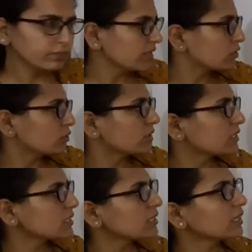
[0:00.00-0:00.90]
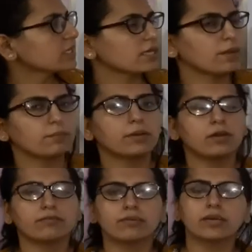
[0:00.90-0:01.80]
So this is an example
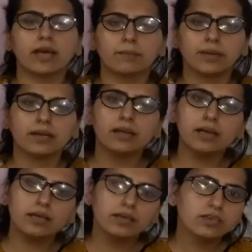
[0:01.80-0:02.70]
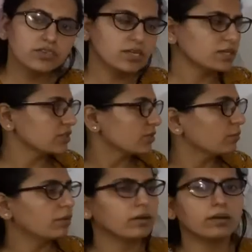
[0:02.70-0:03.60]
of a chemical change.
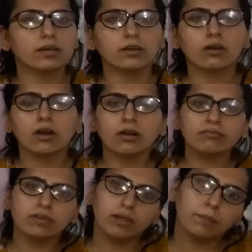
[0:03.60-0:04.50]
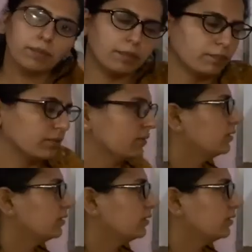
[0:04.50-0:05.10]
Burning of paper.